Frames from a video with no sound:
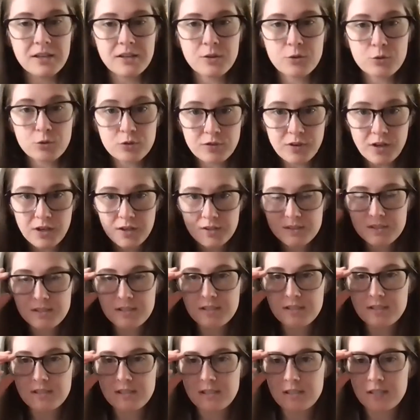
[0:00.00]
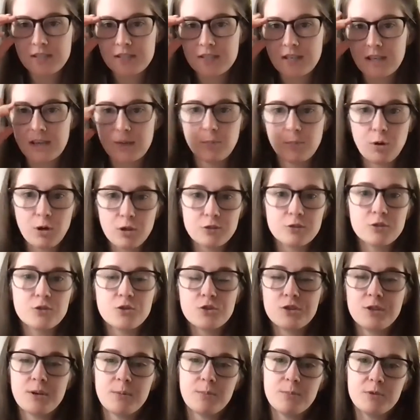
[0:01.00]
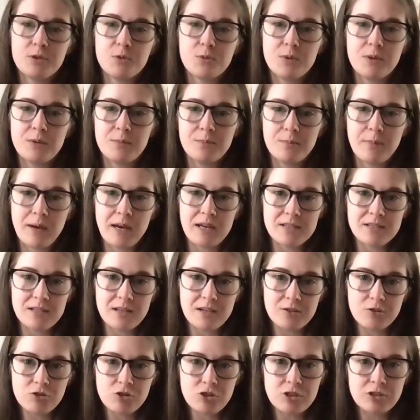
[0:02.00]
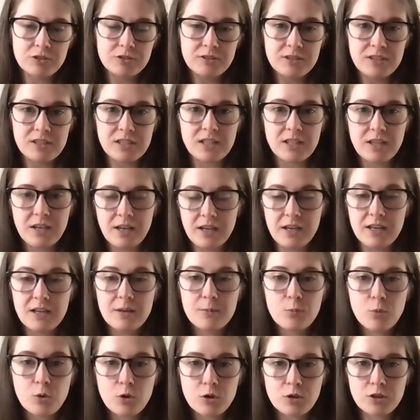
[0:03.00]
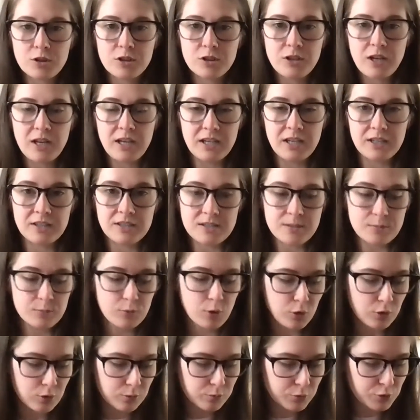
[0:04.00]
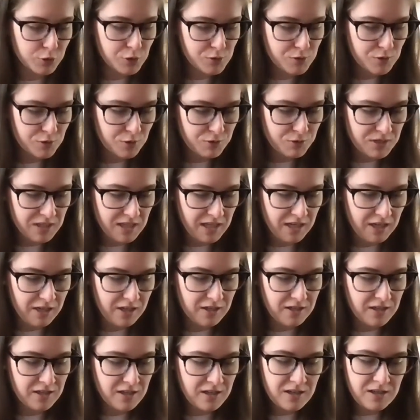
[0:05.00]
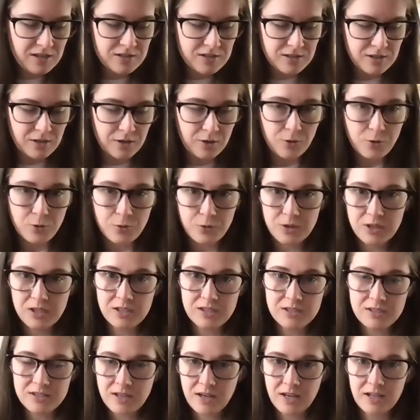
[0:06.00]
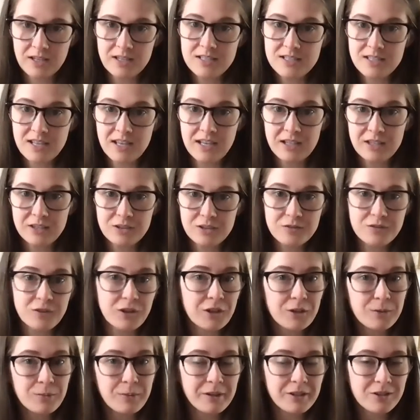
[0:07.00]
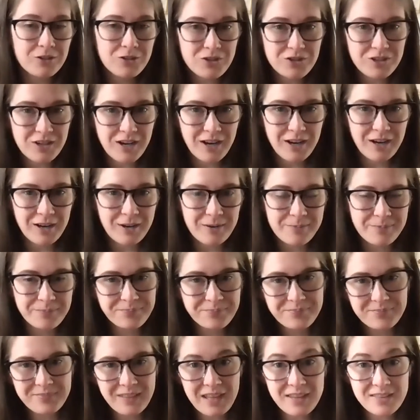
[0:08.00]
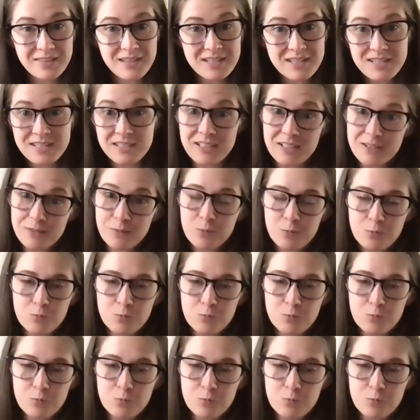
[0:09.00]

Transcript: Three Foxes is a partnership between Pascal Schildt, the importer, and some local producers there. So he's got his hands very much in this, and he